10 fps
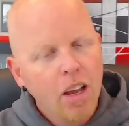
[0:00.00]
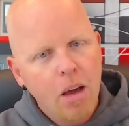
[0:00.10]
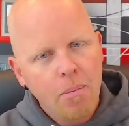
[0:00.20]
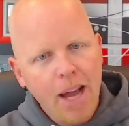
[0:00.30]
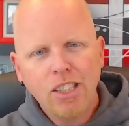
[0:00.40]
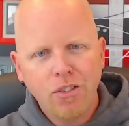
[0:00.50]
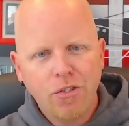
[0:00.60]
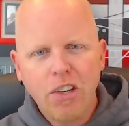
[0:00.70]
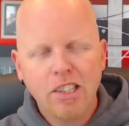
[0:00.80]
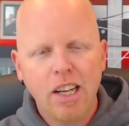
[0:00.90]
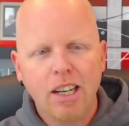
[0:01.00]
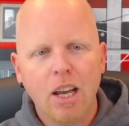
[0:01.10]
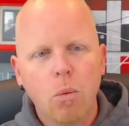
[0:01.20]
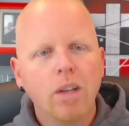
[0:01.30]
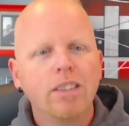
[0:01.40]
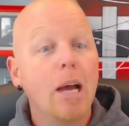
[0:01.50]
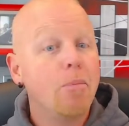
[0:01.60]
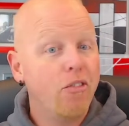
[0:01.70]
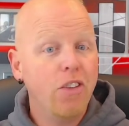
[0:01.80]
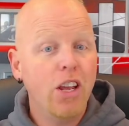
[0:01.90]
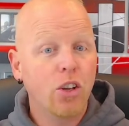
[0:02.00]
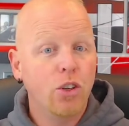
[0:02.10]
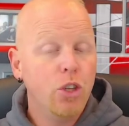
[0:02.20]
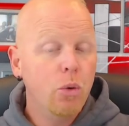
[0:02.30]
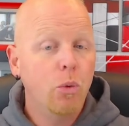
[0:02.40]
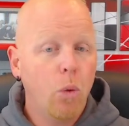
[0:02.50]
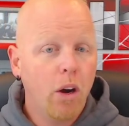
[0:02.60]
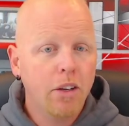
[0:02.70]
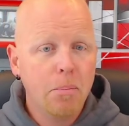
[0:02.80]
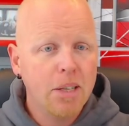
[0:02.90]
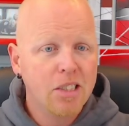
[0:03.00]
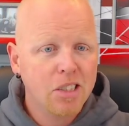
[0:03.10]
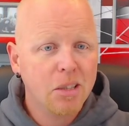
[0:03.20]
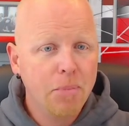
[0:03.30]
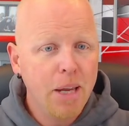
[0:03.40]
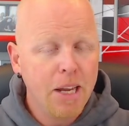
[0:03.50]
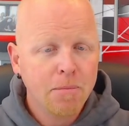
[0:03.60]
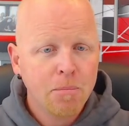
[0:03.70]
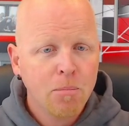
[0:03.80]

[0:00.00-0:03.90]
Imagine for a second what type of vehicle you would want your business to be.